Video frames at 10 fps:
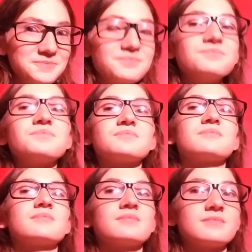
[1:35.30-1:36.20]

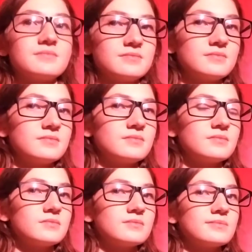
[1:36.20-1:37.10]

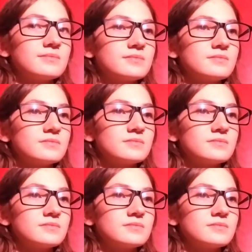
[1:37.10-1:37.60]
(silence)